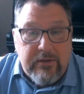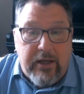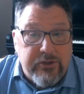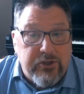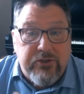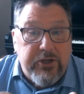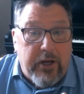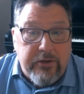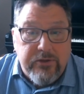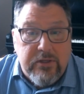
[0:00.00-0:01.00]
and just
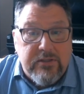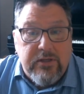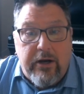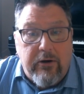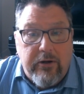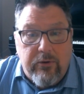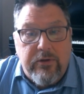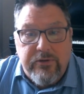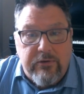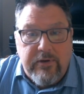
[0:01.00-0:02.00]
change the scenario
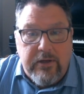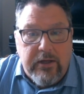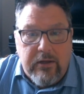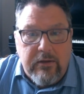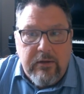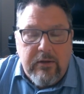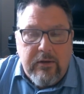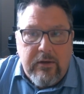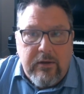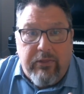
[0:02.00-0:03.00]
that you're feeding it.
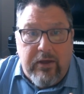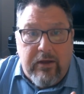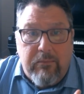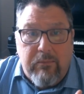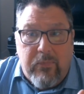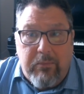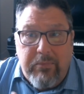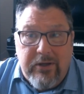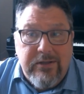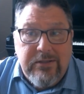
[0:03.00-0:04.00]
I think the
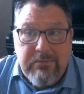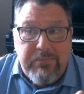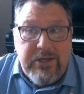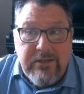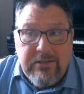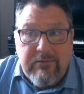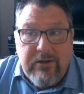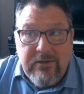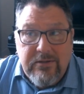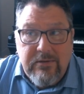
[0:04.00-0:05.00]
biggest piece of
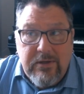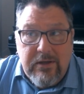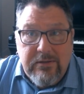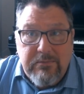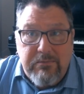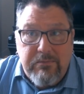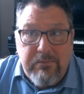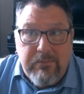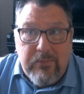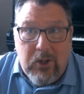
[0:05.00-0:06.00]
it is
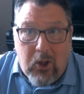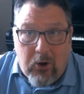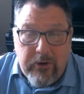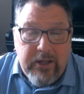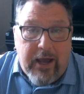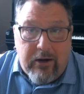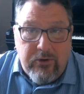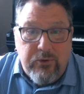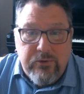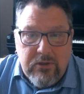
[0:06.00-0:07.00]
learning how to
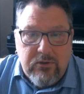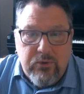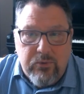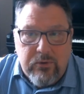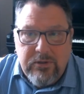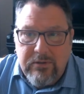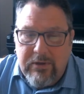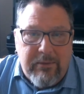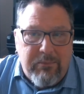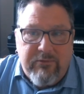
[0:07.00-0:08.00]
use the tools.
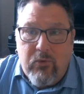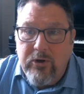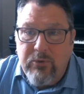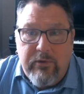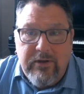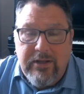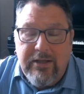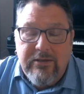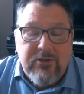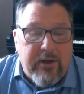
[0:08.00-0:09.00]
And before you even
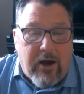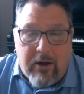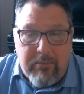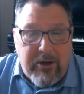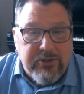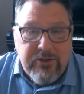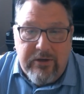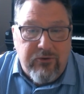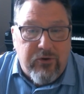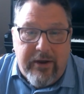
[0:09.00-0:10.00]
get to the
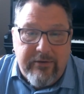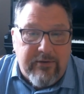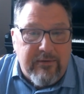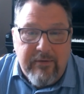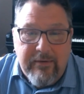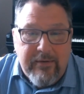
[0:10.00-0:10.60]
automation and trying to